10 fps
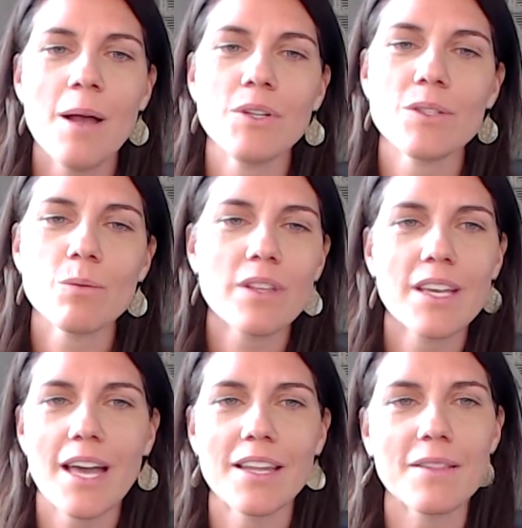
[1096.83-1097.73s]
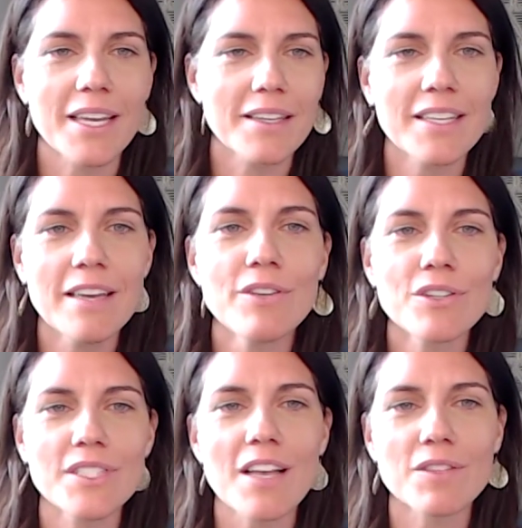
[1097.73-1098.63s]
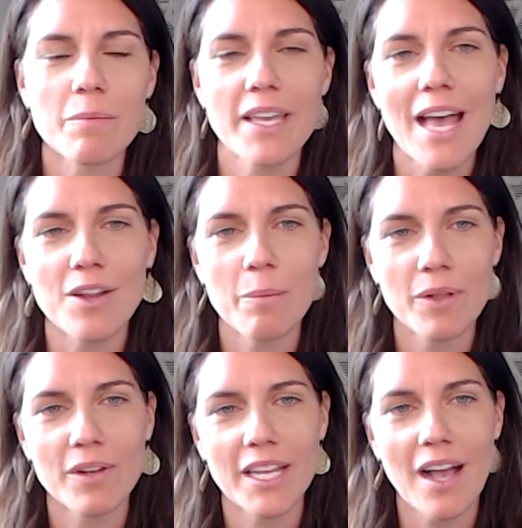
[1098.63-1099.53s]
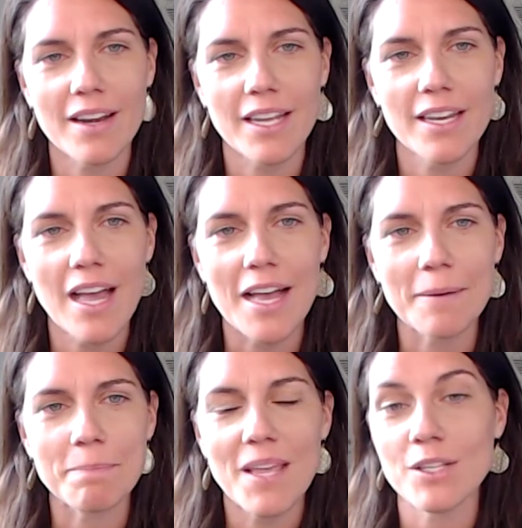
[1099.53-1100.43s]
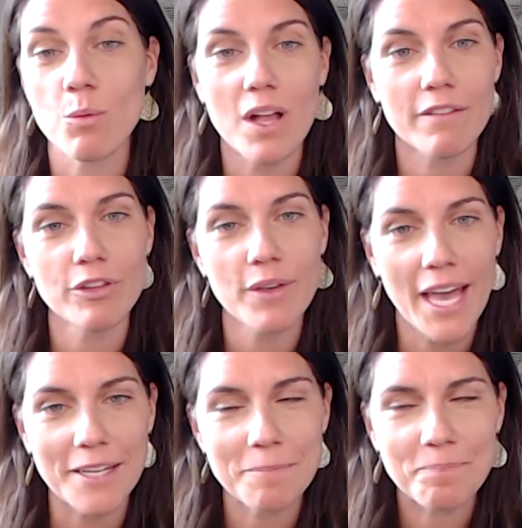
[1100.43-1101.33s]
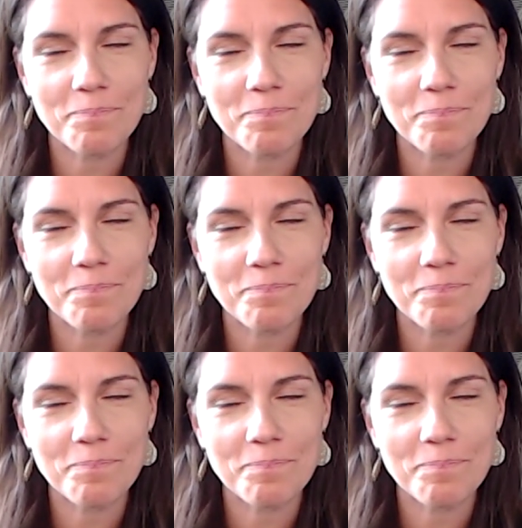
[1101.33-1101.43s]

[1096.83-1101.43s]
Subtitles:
Just really kind of like give yourself some accountability on it as well if you can.